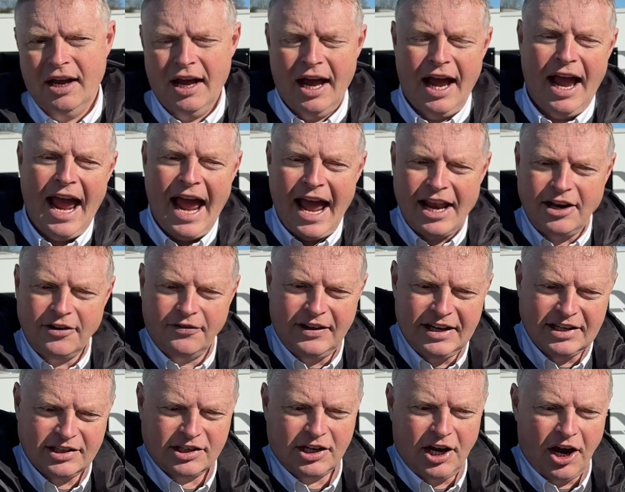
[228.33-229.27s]
ahead of
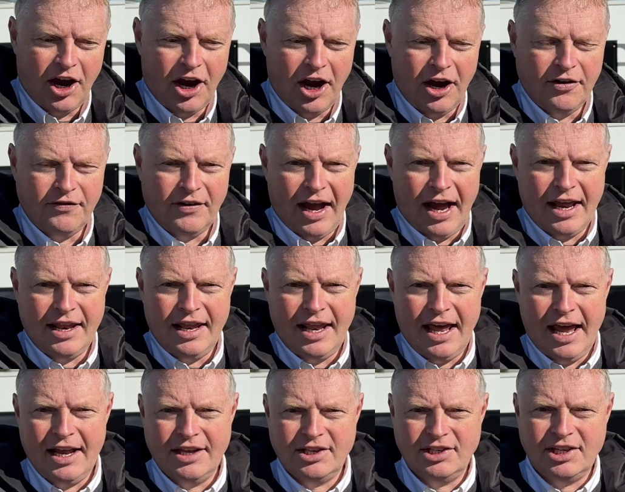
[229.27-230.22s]
this curve and
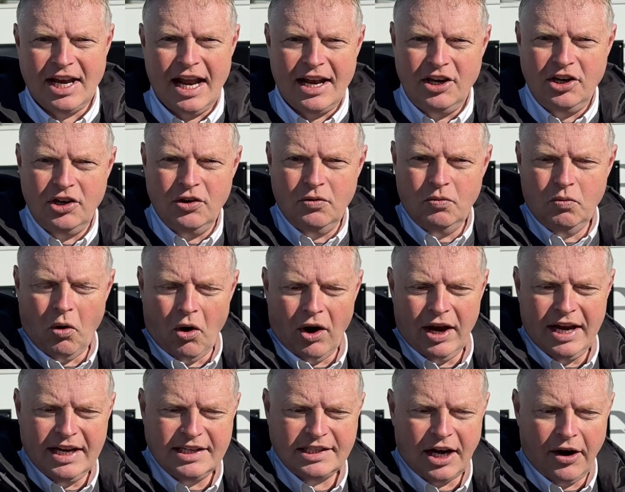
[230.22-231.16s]
they're telling you what
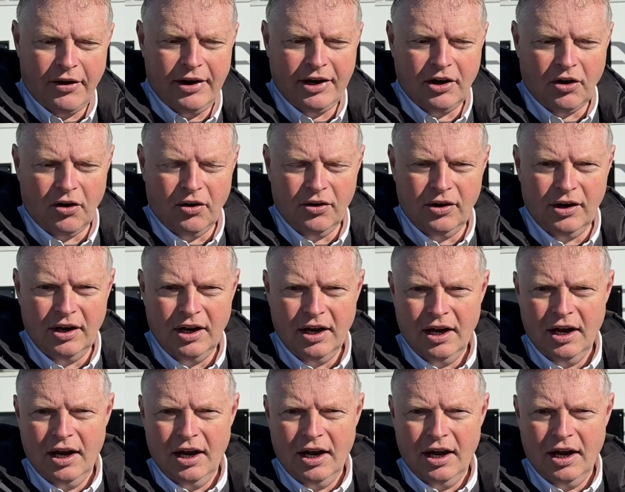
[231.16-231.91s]
is going on